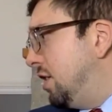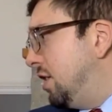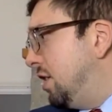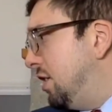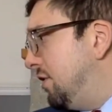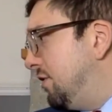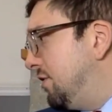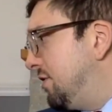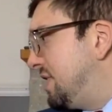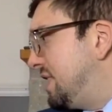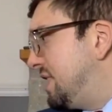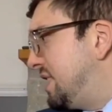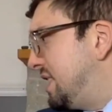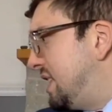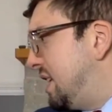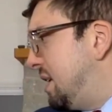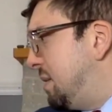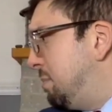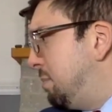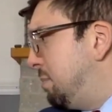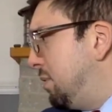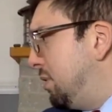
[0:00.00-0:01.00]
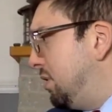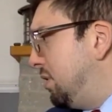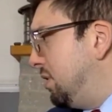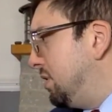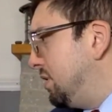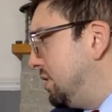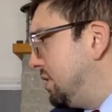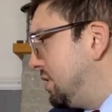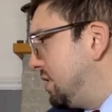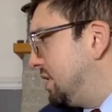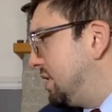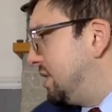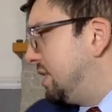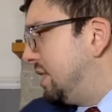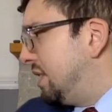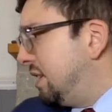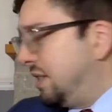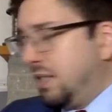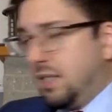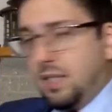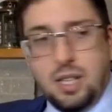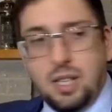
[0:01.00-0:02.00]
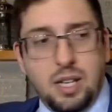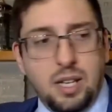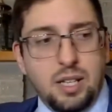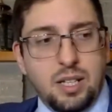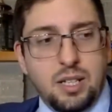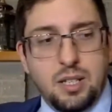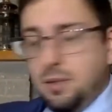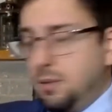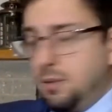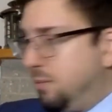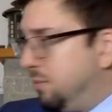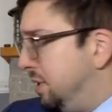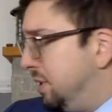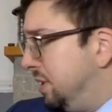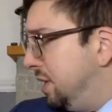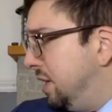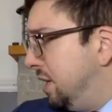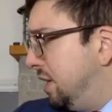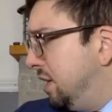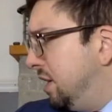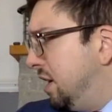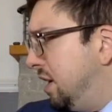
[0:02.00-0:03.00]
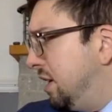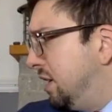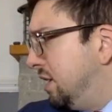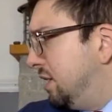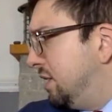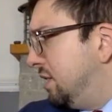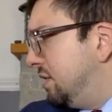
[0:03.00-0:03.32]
of samples, like really a lot.